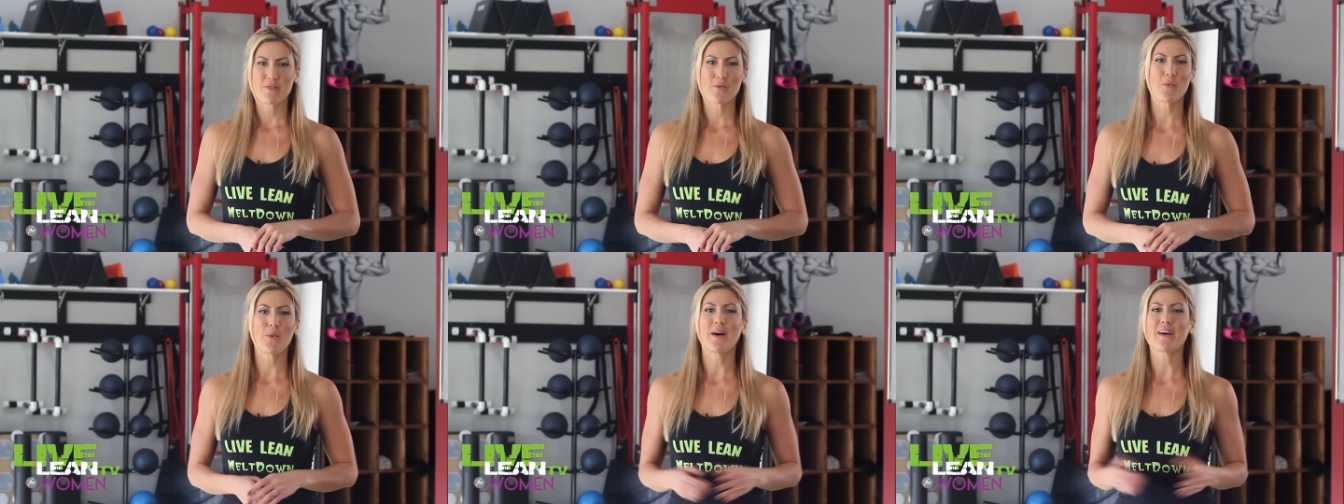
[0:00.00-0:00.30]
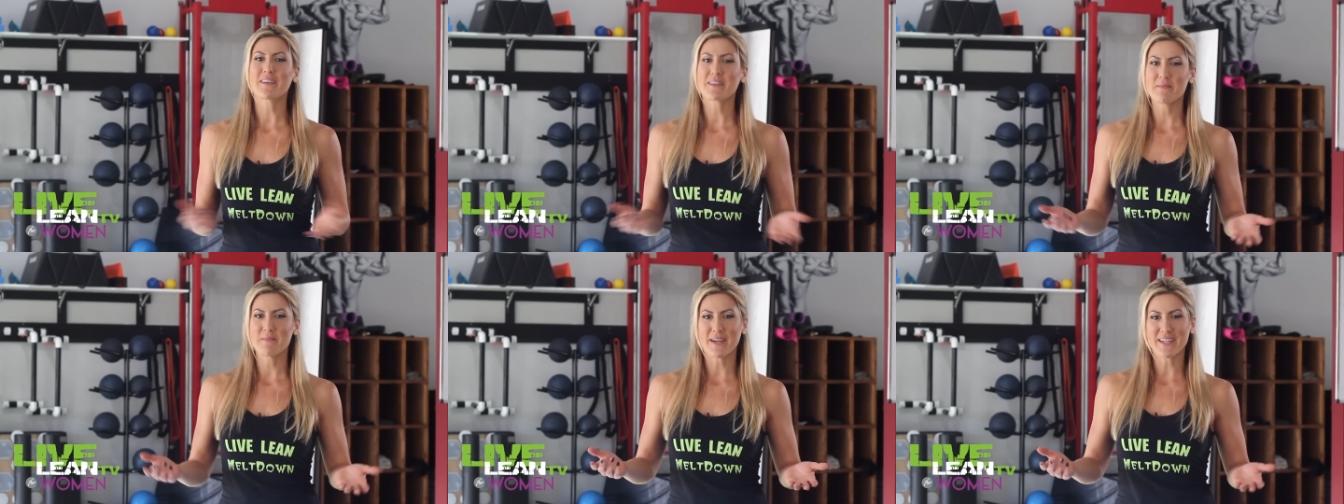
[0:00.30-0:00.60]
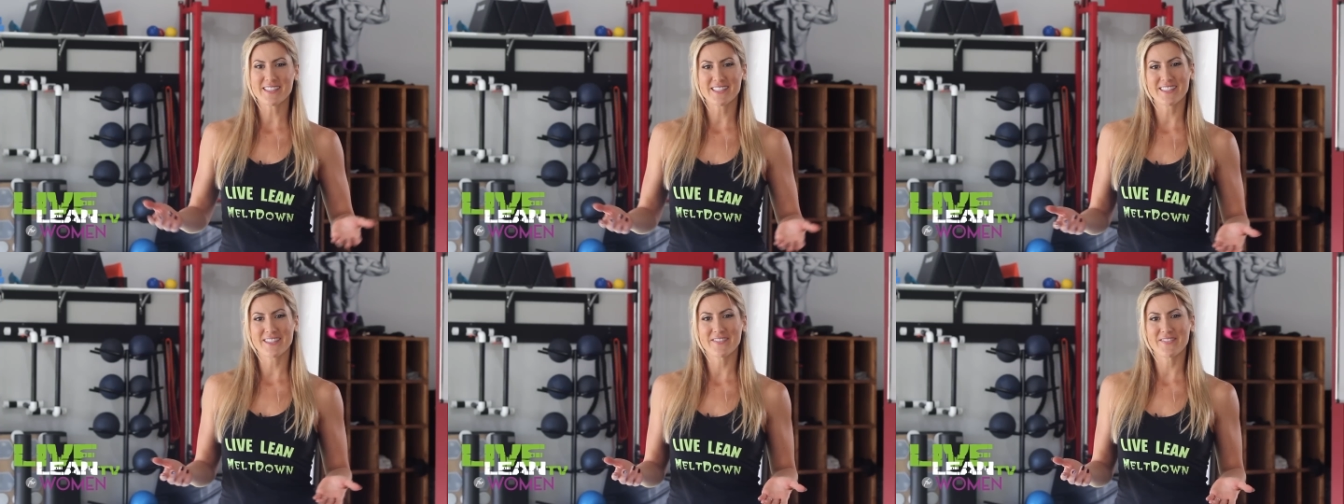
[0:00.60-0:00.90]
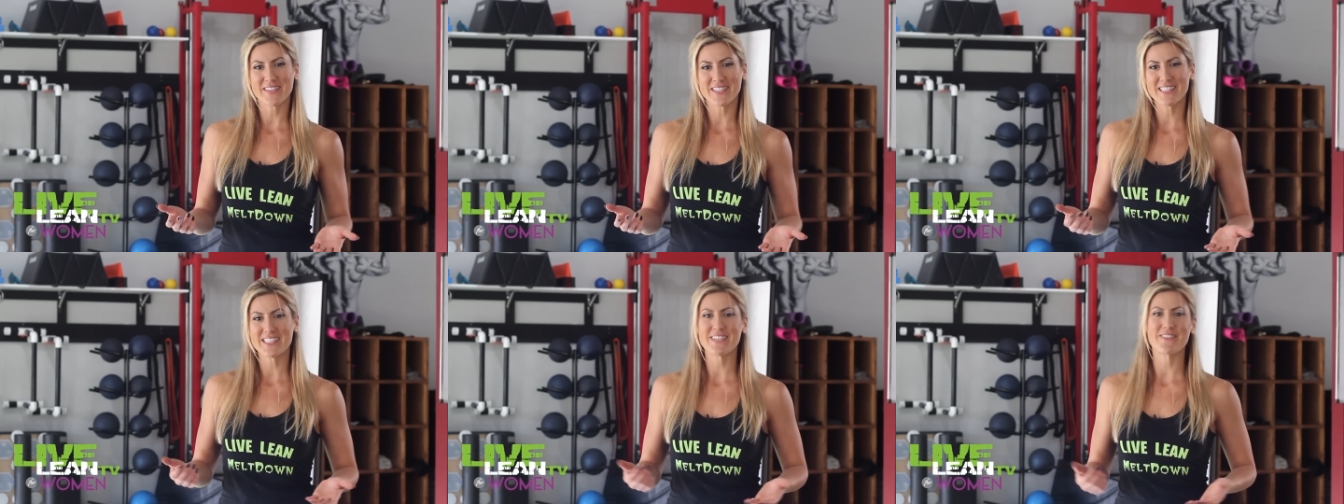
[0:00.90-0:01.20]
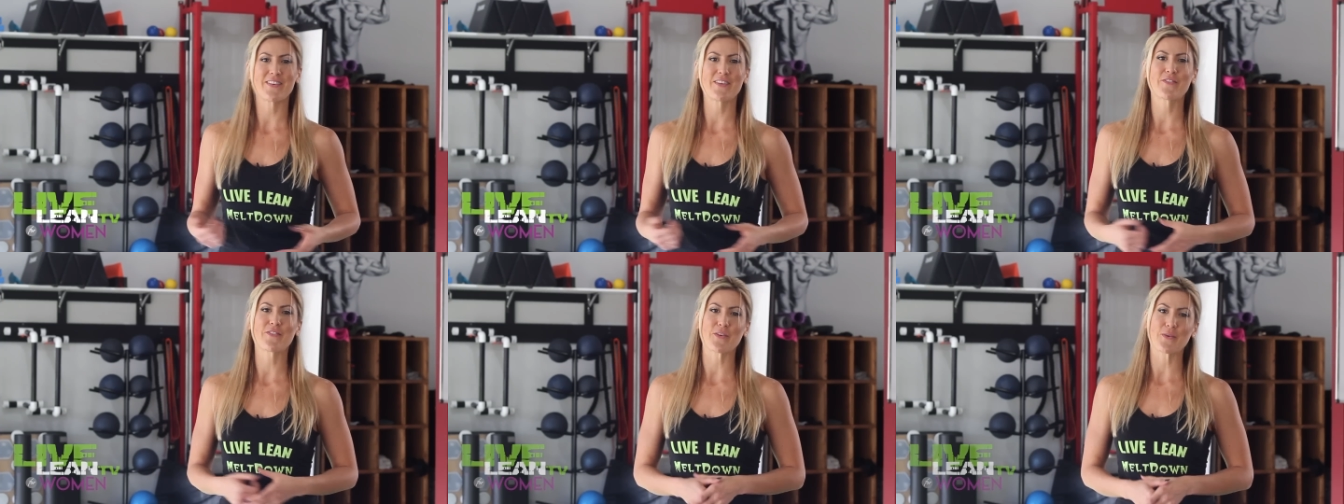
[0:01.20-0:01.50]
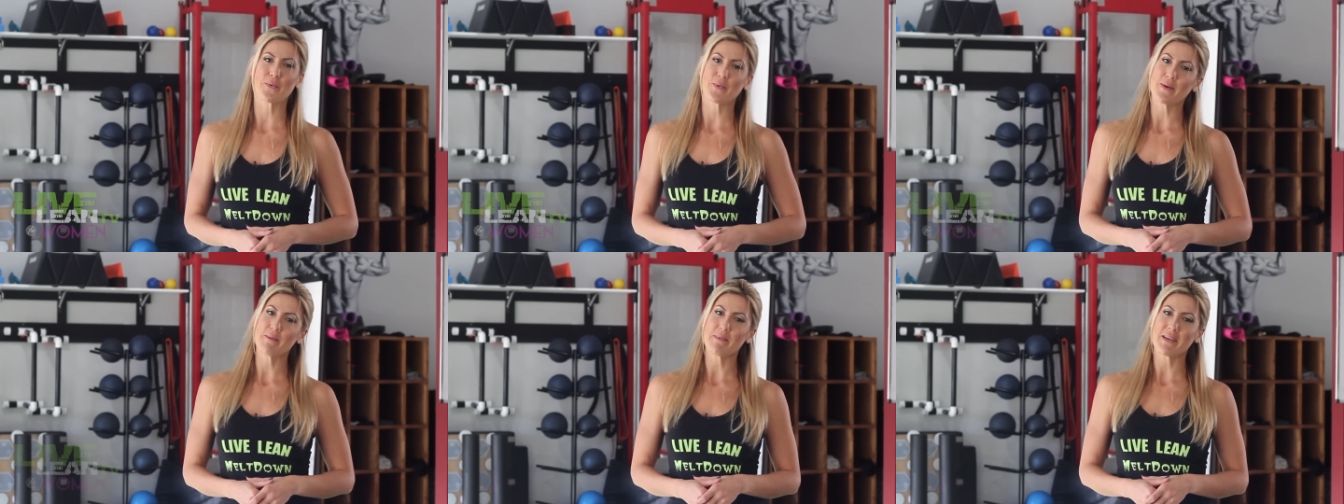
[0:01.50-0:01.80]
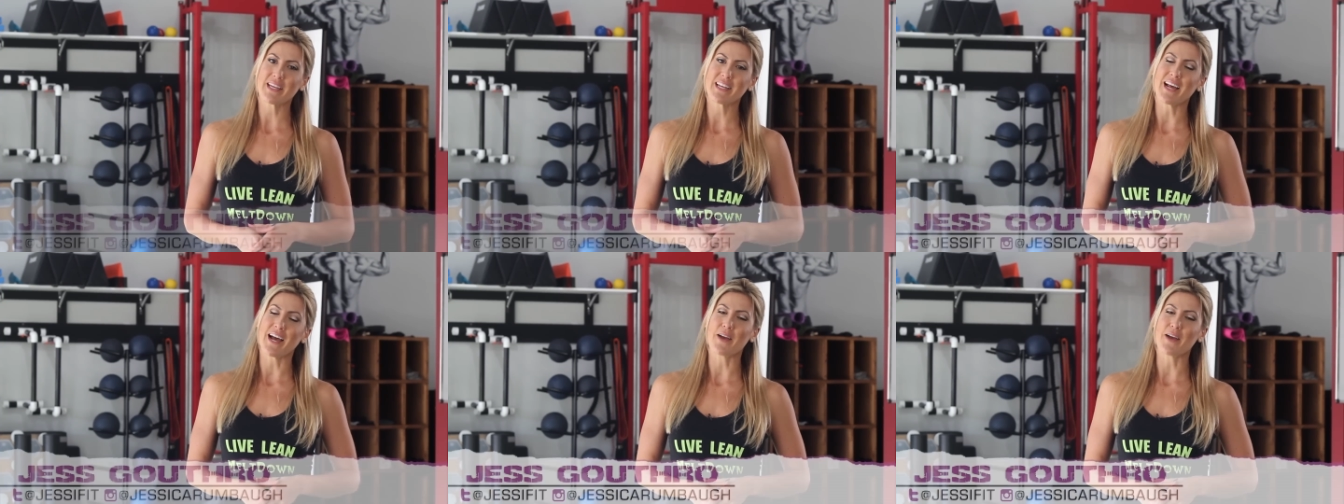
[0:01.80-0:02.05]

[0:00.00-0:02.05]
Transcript: Welcome back to Live Lean TV for Women.